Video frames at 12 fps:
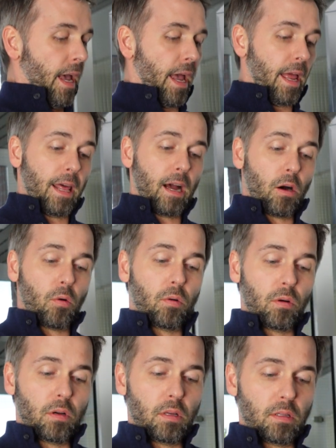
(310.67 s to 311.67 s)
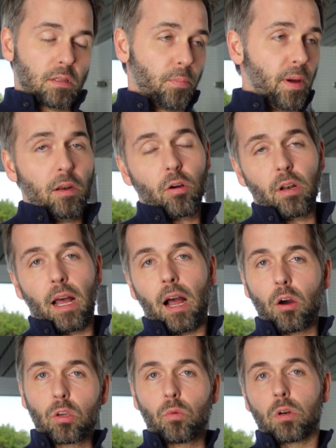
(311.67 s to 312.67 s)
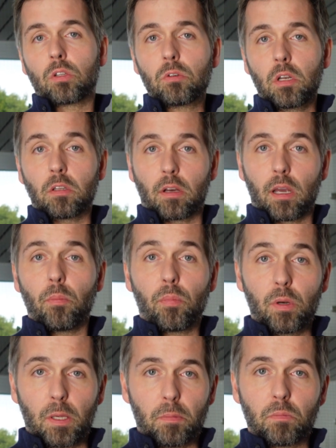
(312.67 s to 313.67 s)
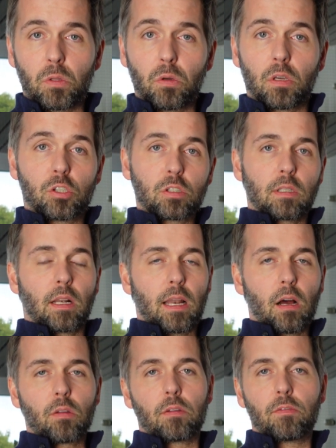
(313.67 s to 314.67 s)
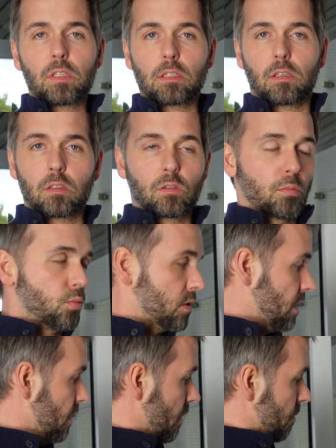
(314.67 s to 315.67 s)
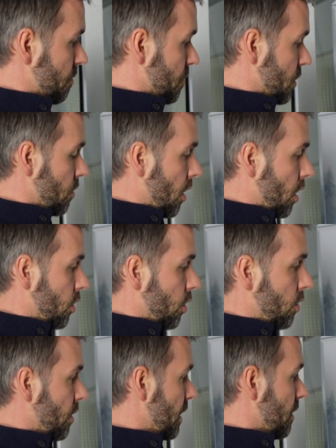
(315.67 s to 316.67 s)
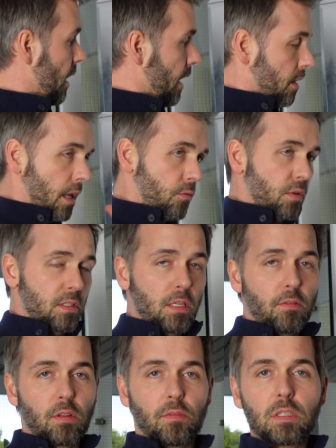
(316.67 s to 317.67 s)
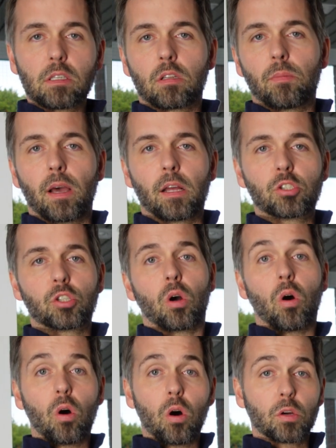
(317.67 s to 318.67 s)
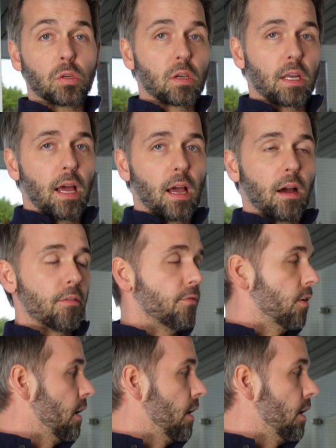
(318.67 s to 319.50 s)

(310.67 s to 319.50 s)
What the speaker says: And now depending on how you want to do it in your company, you can just allow the visitors to present the QR code and receive the visitor badge, or you can have